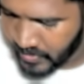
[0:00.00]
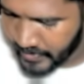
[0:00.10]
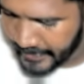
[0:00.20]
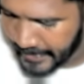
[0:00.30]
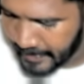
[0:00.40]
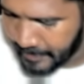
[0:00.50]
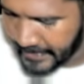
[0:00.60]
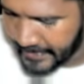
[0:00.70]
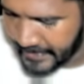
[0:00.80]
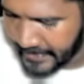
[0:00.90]

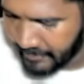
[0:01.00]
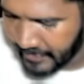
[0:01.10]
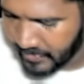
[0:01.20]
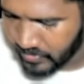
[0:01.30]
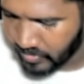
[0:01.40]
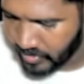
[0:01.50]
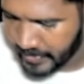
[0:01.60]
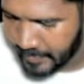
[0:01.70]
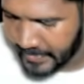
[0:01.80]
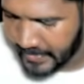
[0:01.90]
EBT not
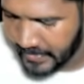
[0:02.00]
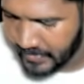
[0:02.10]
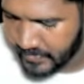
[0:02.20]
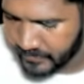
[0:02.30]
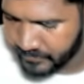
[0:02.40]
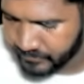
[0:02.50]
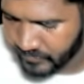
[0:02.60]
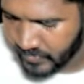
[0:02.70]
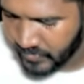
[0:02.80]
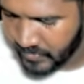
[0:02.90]
EBT,
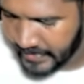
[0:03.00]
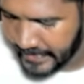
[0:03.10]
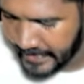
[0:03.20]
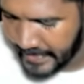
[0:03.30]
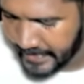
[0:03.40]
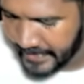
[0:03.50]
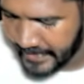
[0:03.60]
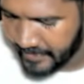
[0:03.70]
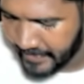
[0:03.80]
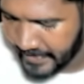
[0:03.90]
EAT
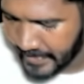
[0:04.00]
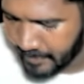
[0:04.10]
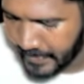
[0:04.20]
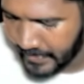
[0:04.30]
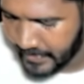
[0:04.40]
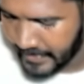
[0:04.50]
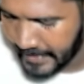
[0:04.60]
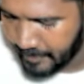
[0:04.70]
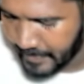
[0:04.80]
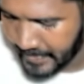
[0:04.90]
divided by
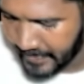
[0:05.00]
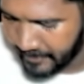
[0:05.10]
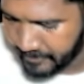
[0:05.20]
EBT.